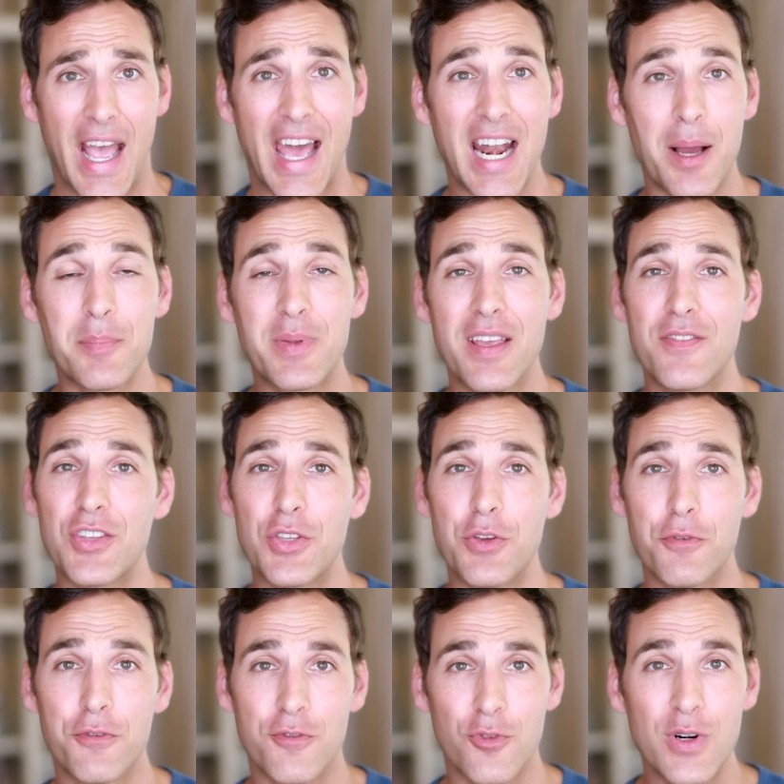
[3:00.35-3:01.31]
And I'm giving
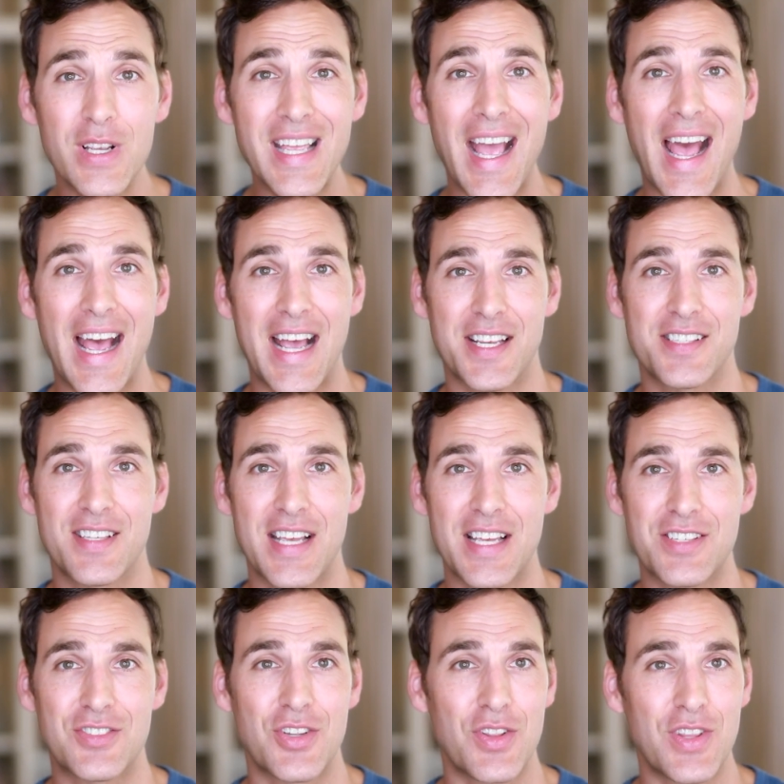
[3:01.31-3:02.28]
you free access